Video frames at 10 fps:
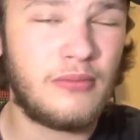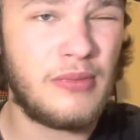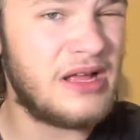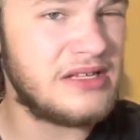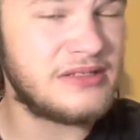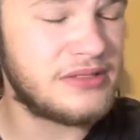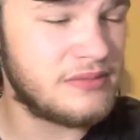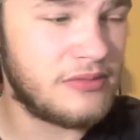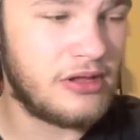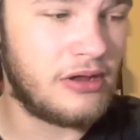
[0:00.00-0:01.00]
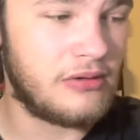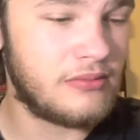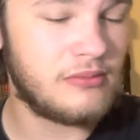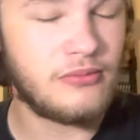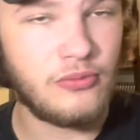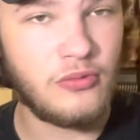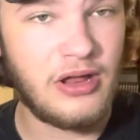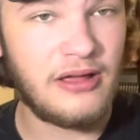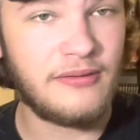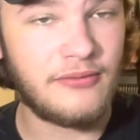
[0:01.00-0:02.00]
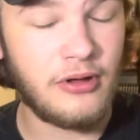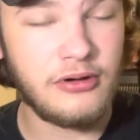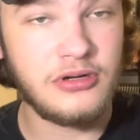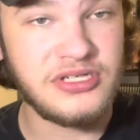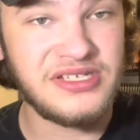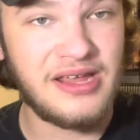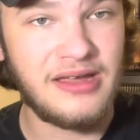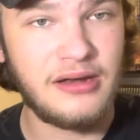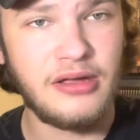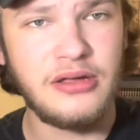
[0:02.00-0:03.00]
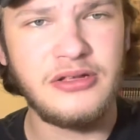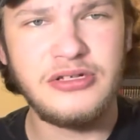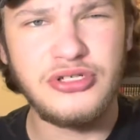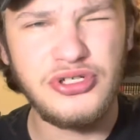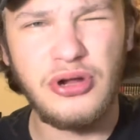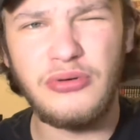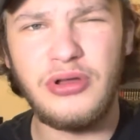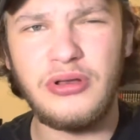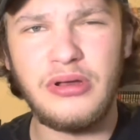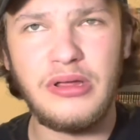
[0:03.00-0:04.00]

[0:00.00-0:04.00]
as what I understand, Shonen